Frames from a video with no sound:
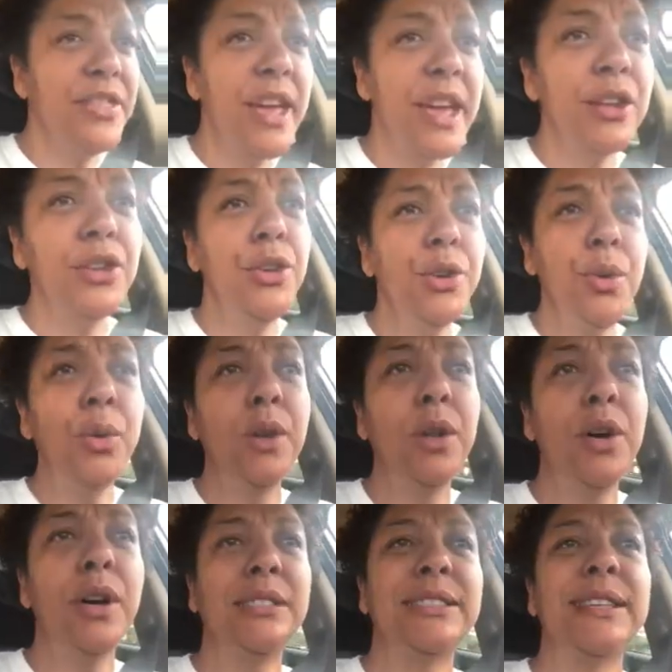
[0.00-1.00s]
That you,
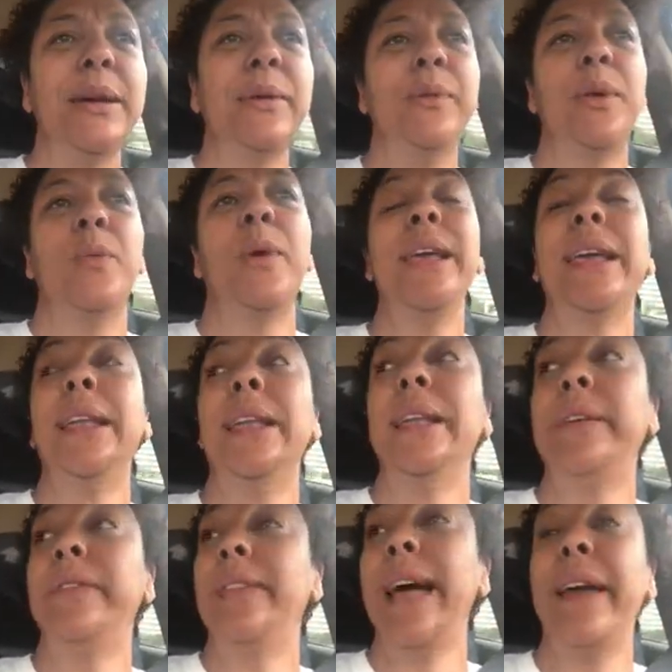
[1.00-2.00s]
Lord, said that we can
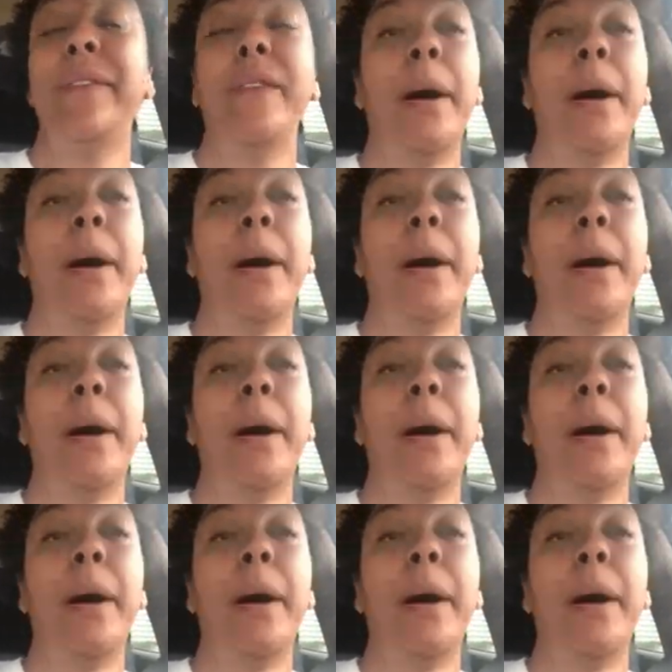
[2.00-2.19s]
live life